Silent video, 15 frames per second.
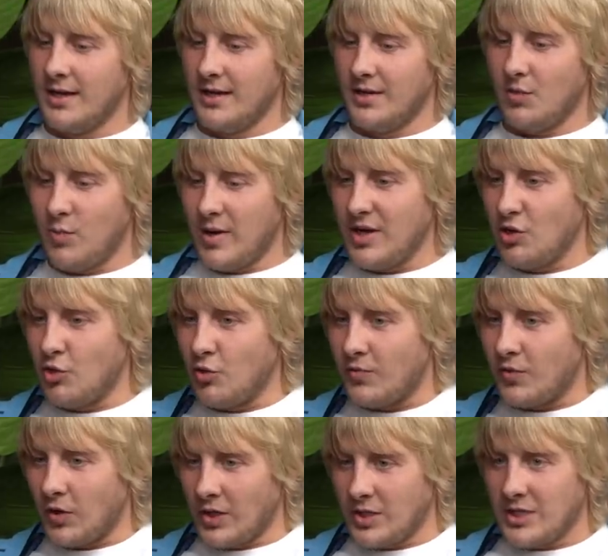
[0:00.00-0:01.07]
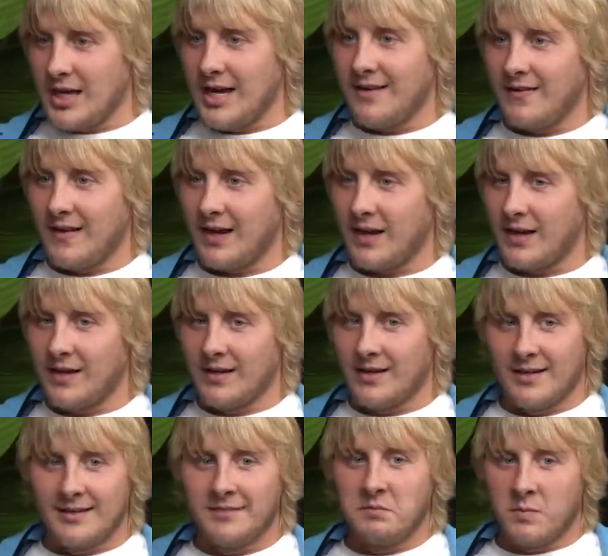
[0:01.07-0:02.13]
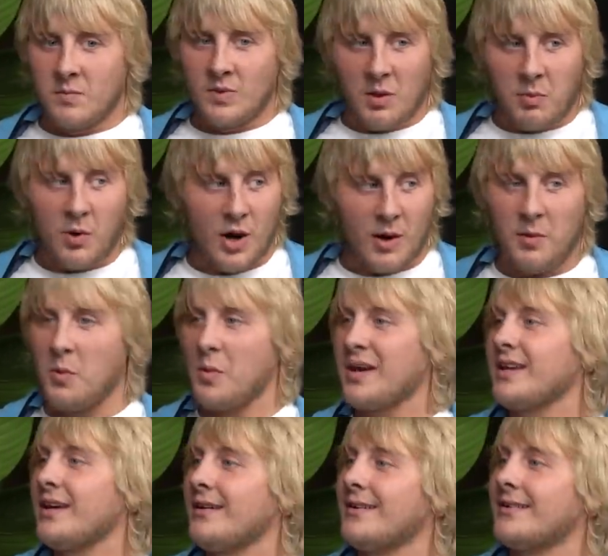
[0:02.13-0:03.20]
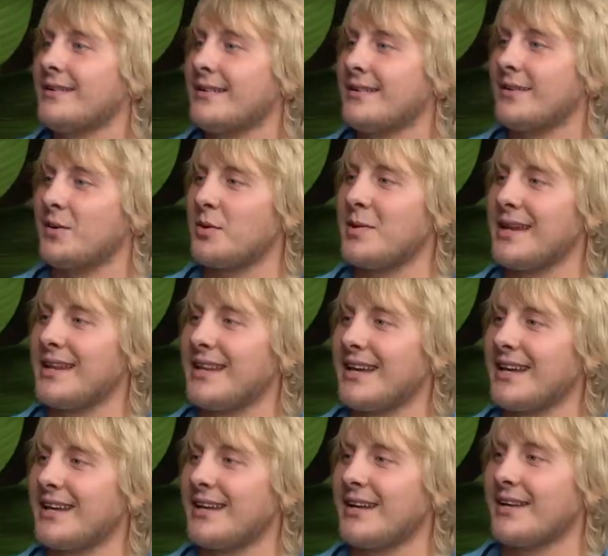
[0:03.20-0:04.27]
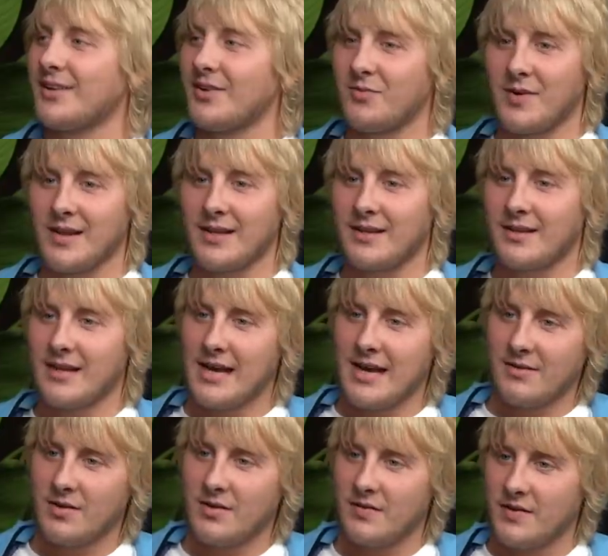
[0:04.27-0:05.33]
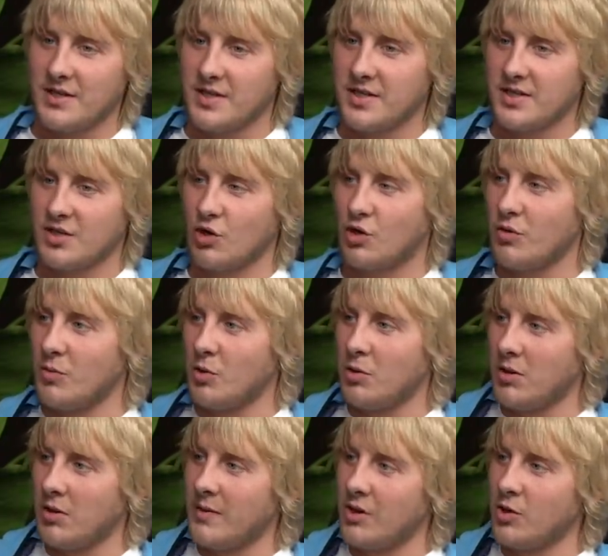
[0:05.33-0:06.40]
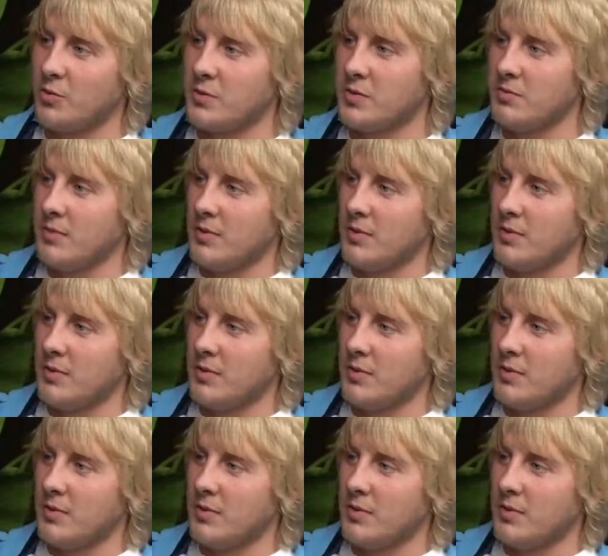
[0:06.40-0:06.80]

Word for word: the way you've done it's half like the proper way. You know what I mean? Like, you've went down the divisions and come all the way up them.